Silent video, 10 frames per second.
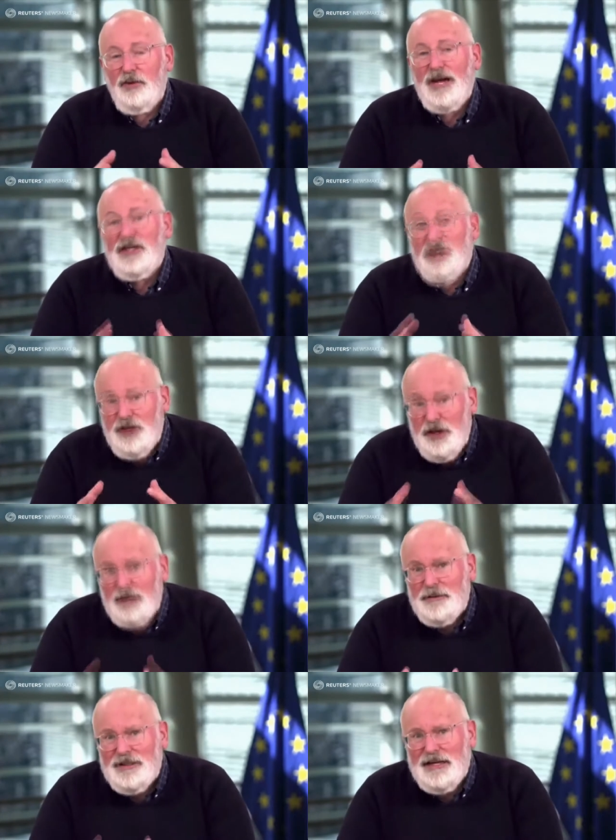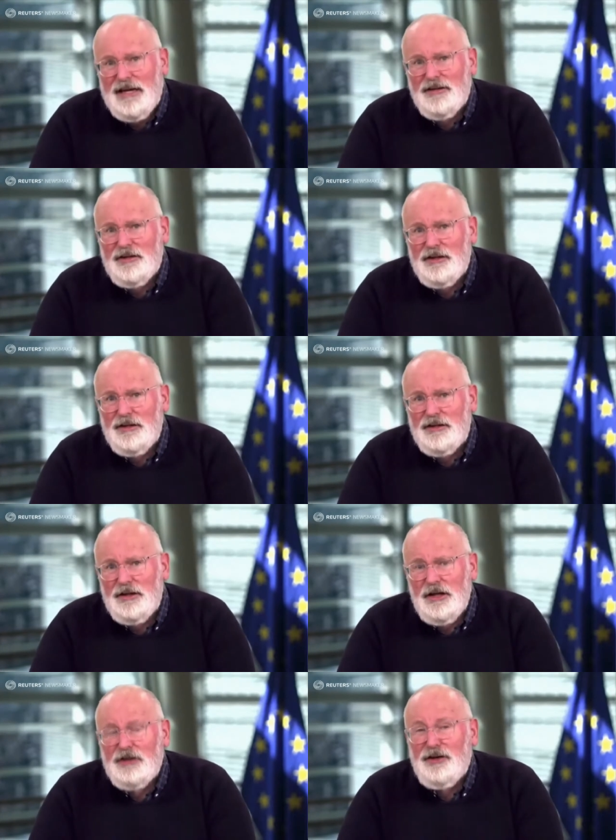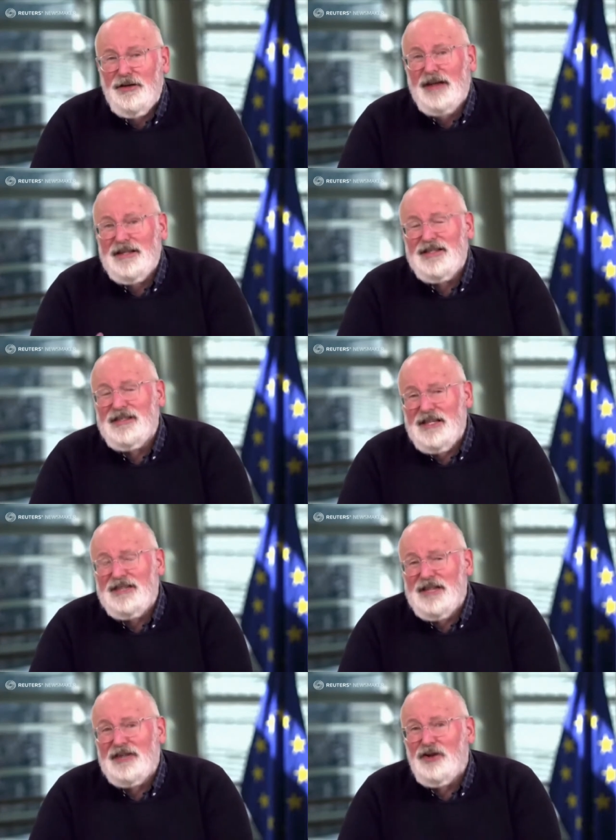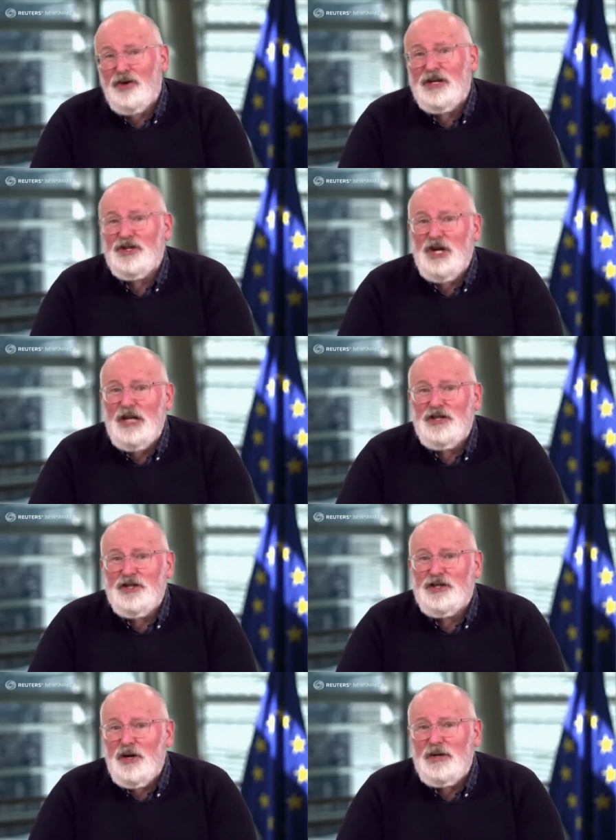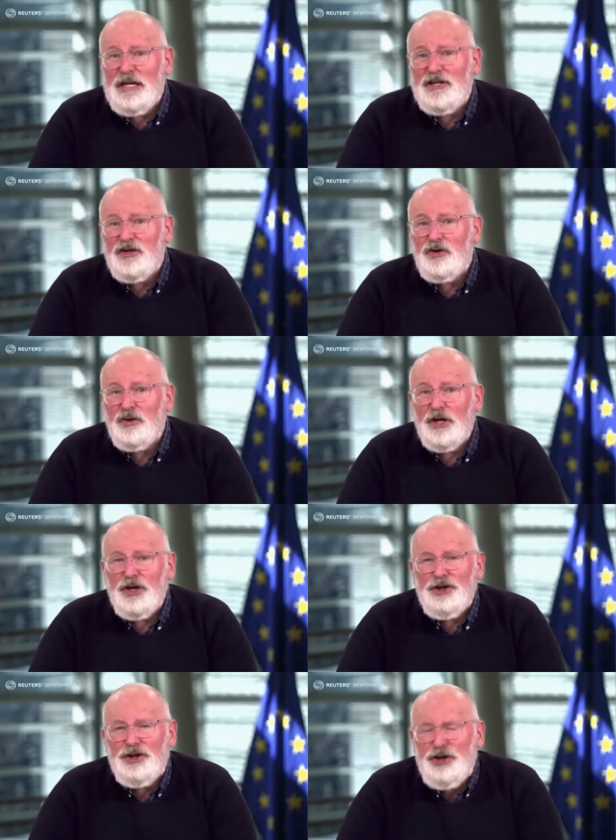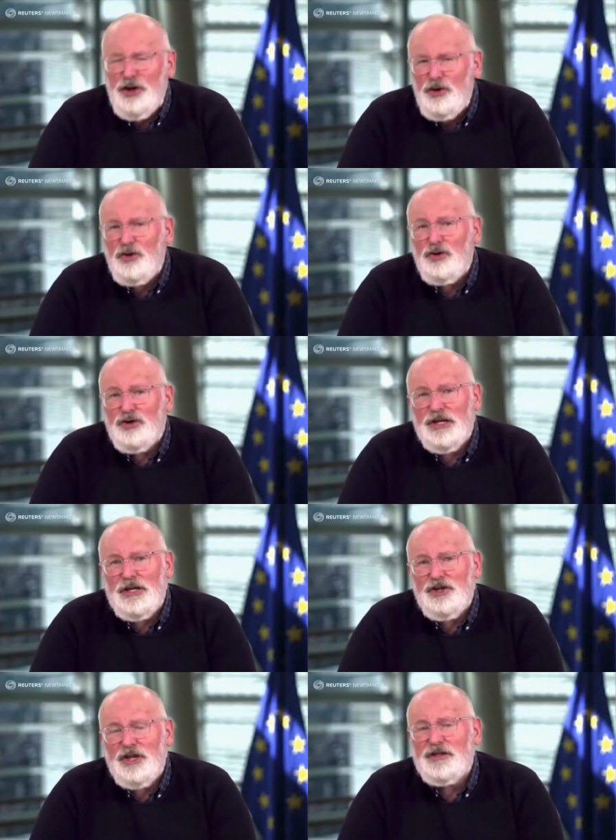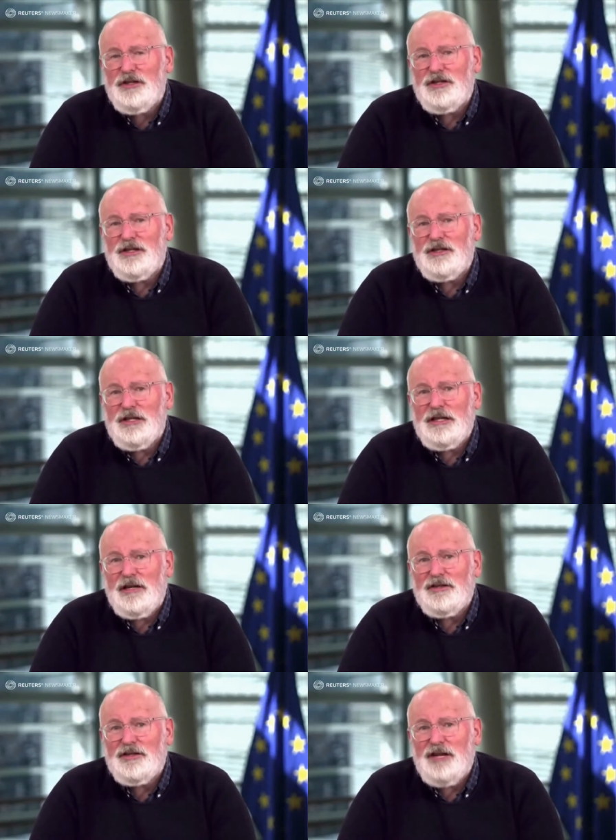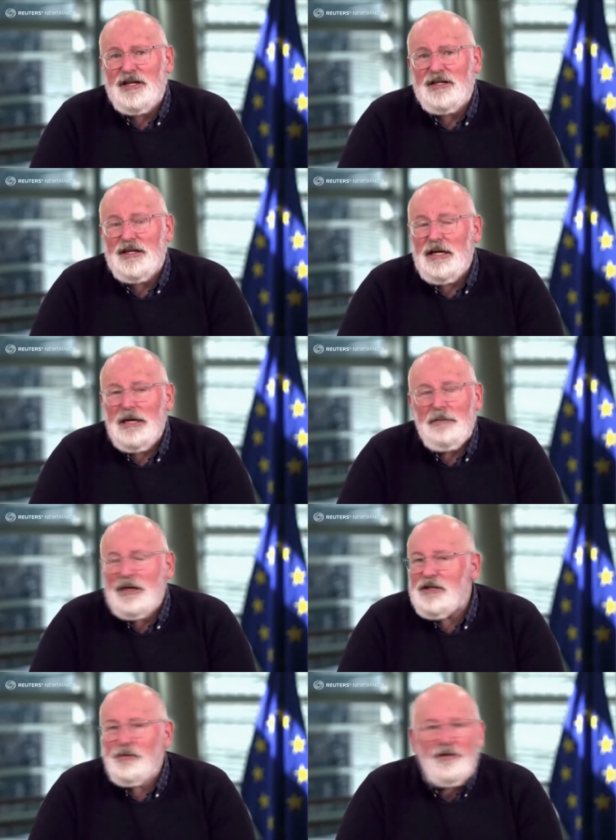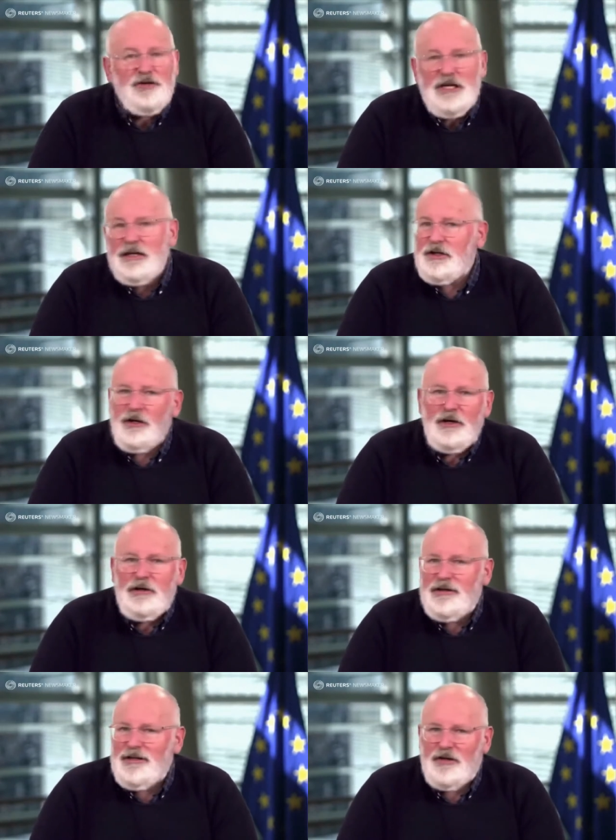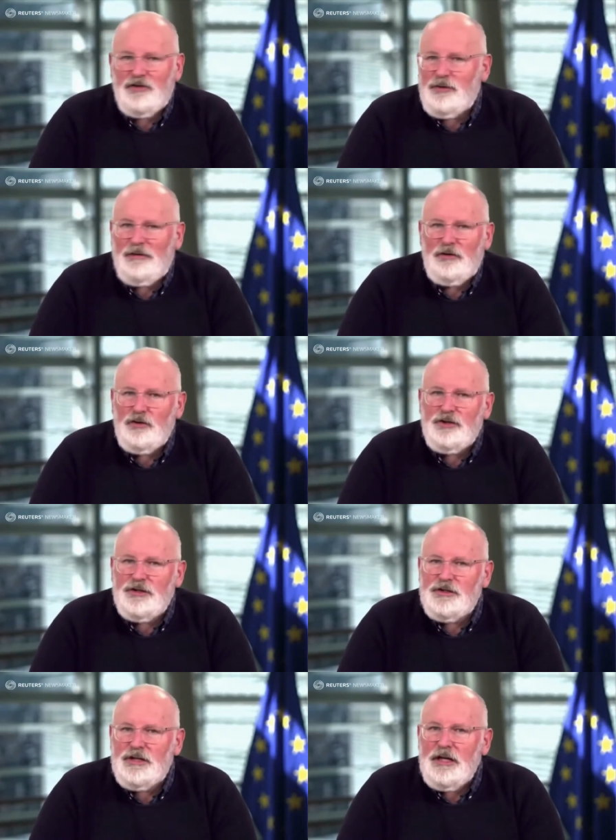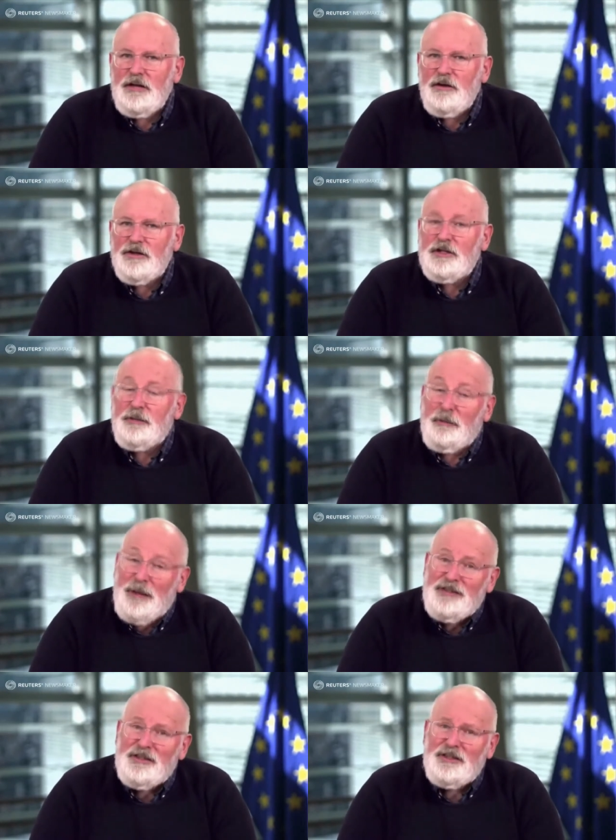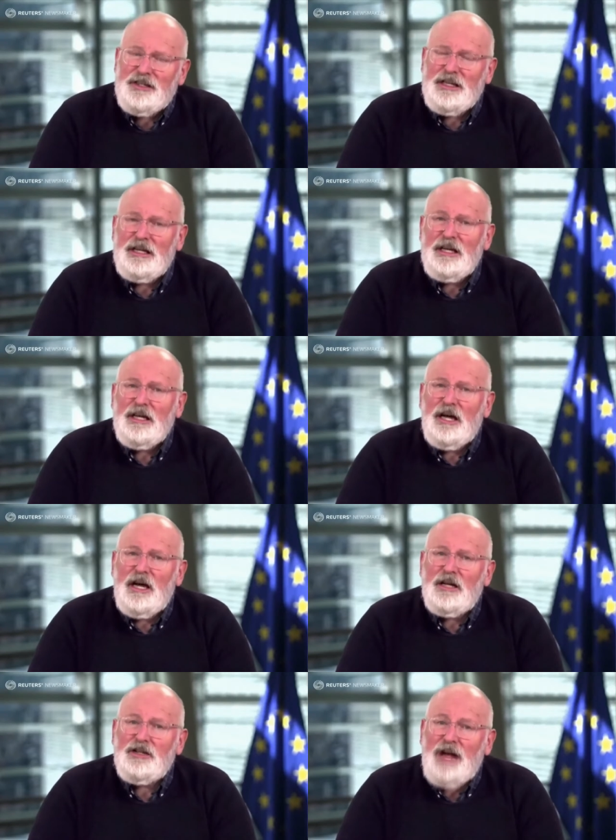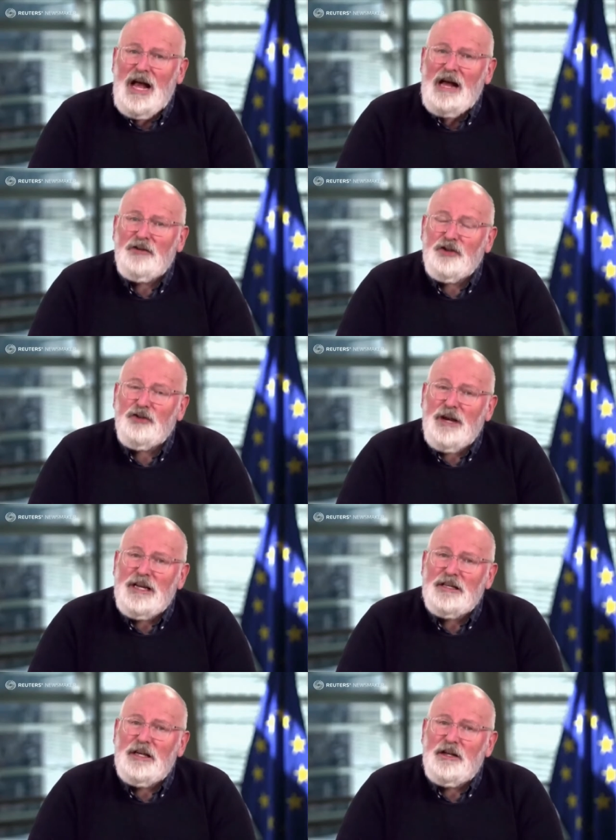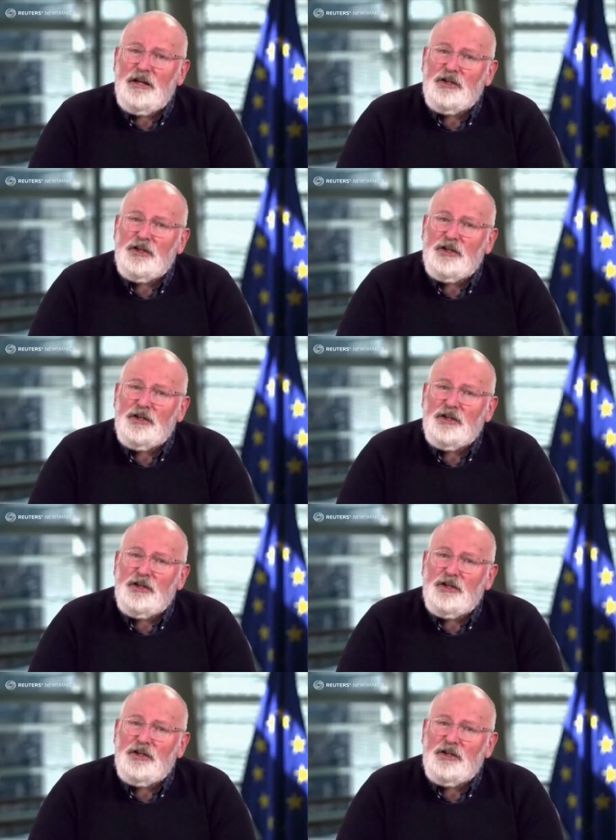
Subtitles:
the right circumstances so that these tectonic changes don't lead to huge injustices in our society. Because we've seen in earlier industrial revolutions, there is a propensity to create